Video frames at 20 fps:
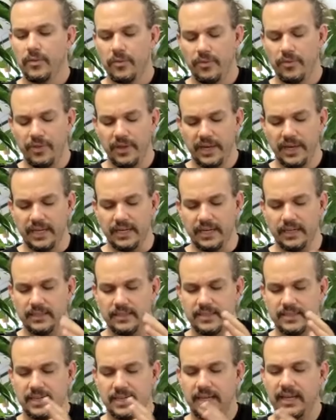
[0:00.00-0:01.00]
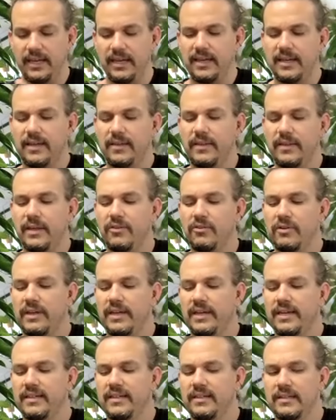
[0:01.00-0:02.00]
Then taking the other
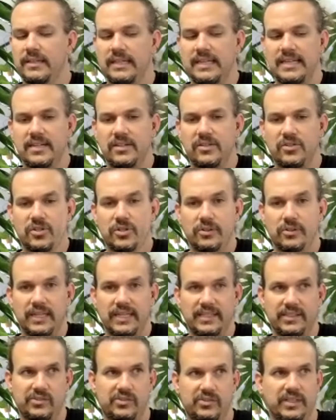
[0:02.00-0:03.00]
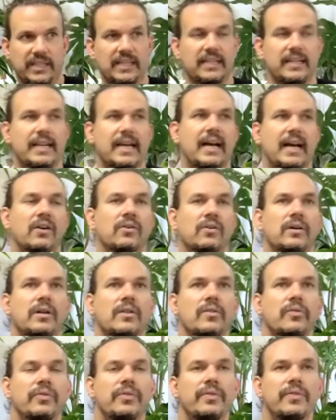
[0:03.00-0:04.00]
hand, interlacing it. Now,
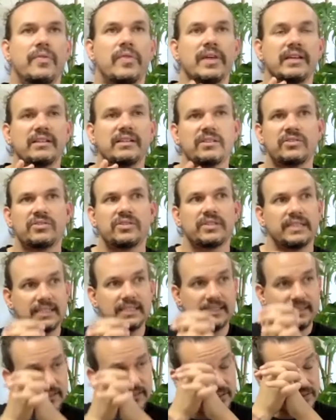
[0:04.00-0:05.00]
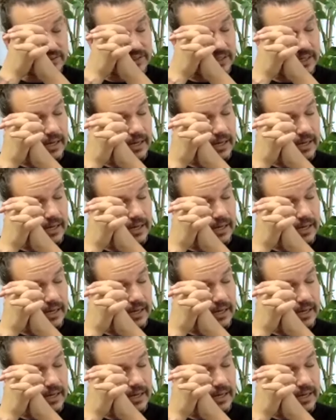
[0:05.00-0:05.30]
this is